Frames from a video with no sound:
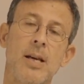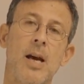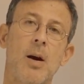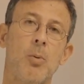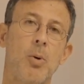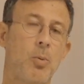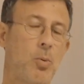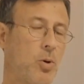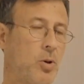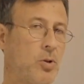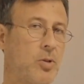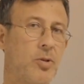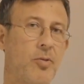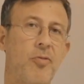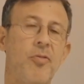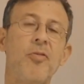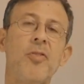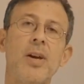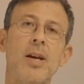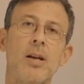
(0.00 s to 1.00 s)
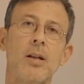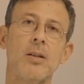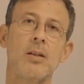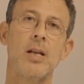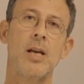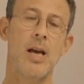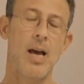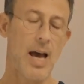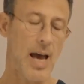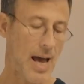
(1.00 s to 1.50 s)
We want you to feel
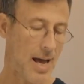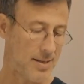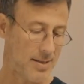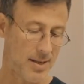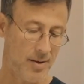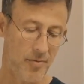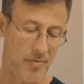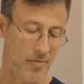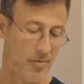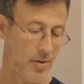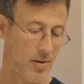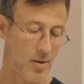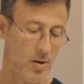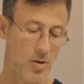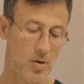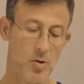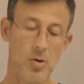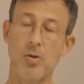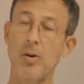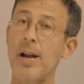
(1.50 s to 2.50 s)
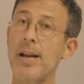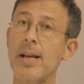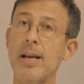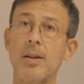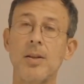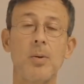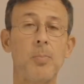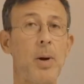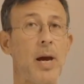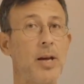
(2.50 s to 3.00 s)
as if you're any
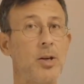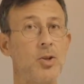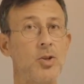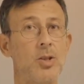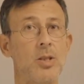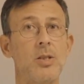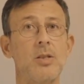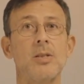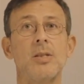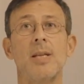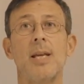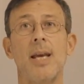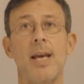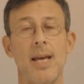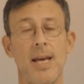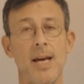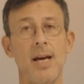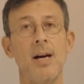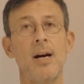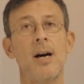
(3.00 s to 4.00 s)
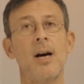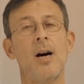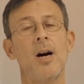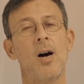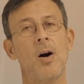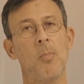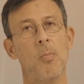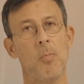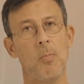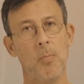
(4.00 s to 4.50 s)
other patient here.
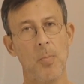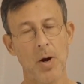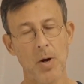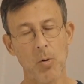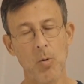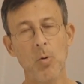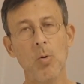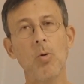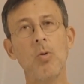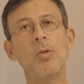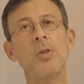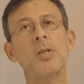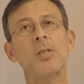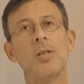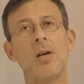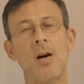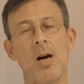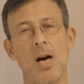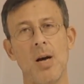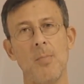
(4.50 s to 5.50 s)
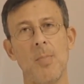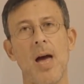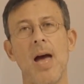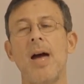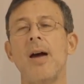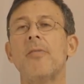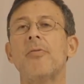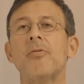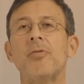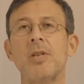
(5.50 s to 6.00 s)
But all the time,
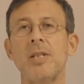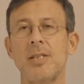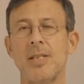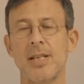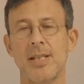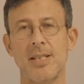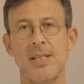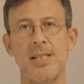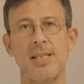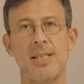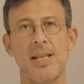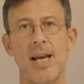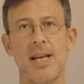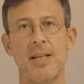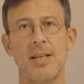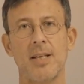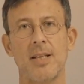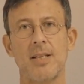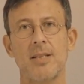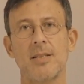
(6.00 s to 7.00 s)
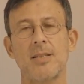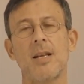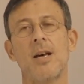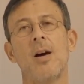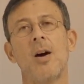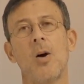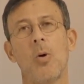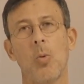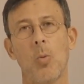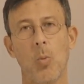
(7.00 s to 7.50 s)
every 60 seconds,
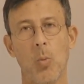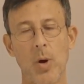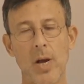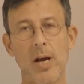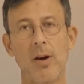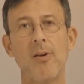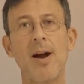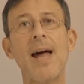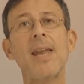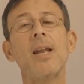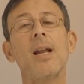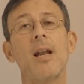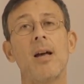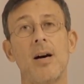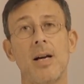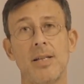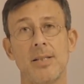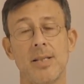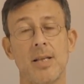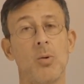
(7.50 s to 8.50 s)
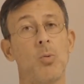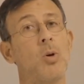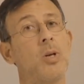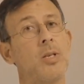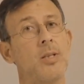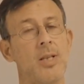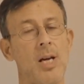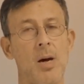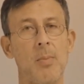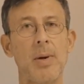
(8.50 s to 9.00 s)
we are analysing what is
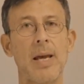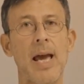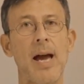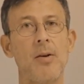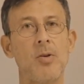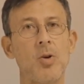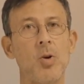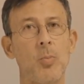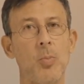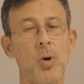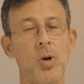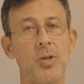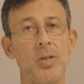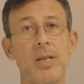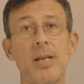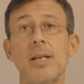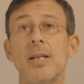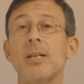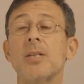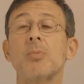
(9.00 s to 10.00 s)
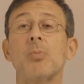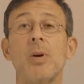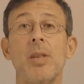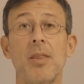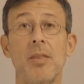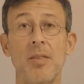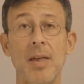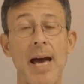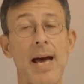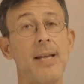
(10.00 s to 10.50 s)
coming out your body and it's
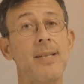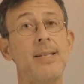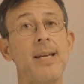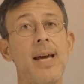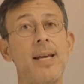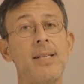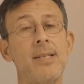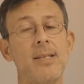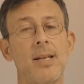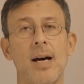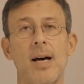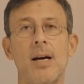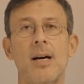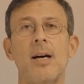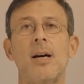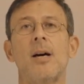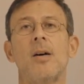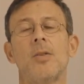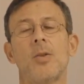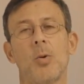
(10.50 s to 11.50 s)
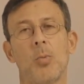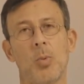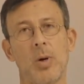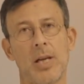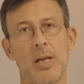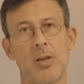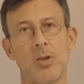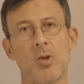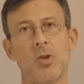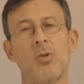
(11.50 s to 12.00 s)
with that data that we
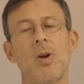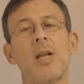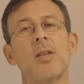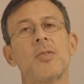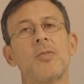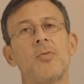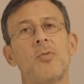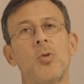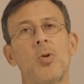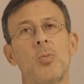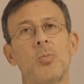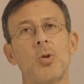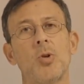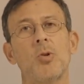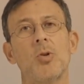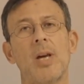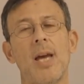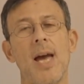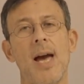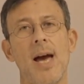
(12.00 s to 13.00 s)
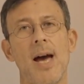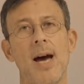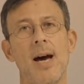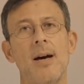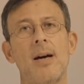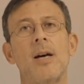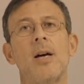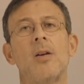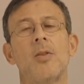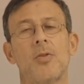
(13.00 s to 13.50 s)
can transform your care
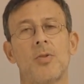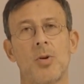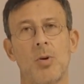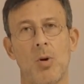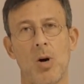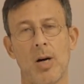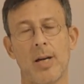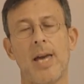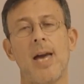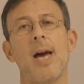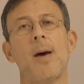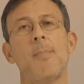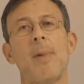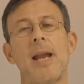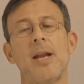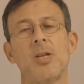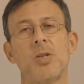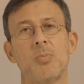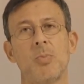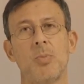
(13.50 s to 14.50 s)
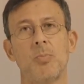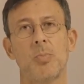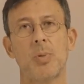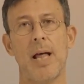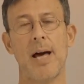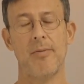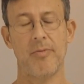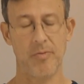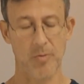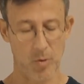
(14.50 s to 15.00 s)
through our care management
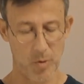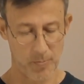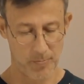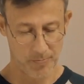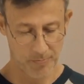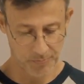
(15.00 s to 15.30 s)
platform.